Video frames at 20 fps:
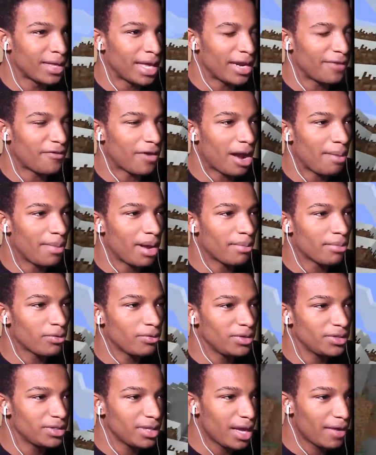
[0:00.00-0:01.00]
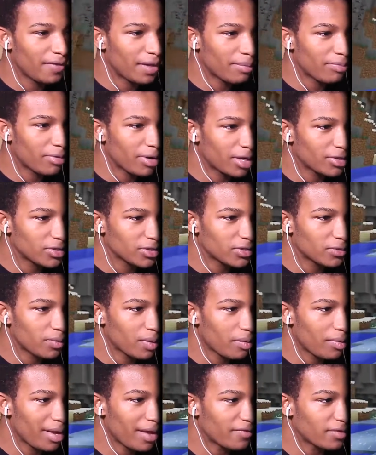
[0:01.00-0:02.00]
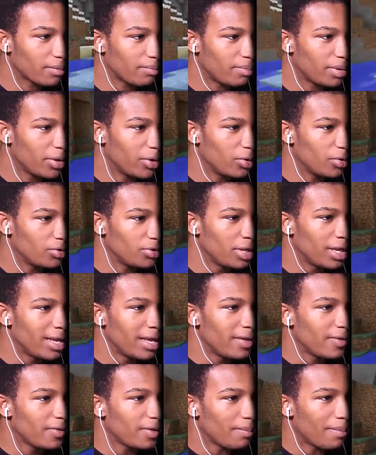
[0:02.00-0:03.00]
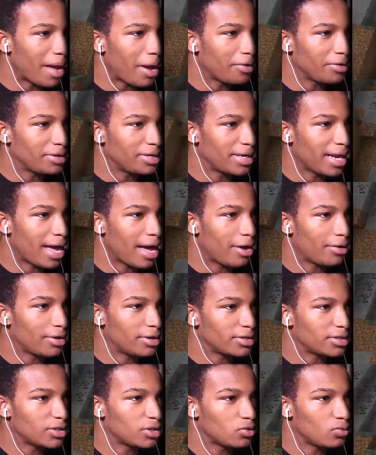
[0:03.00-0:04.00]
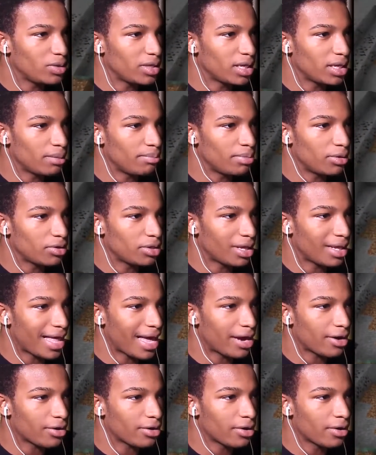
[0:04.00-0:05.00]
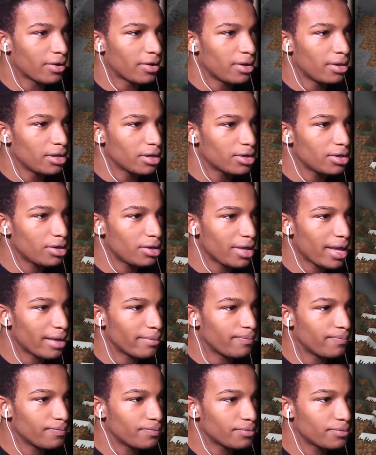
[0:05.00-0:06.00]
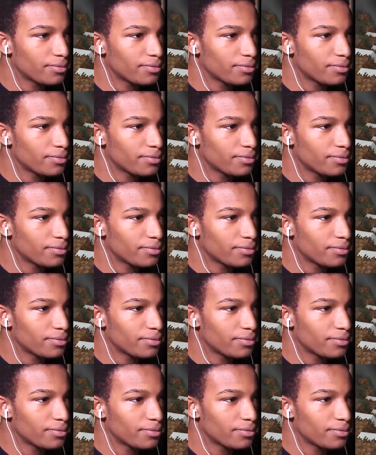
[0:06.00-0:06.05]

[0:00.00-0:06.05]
And if I remember, we still have that project to where we have to build the mountain down until we can build a ladder. Look at all that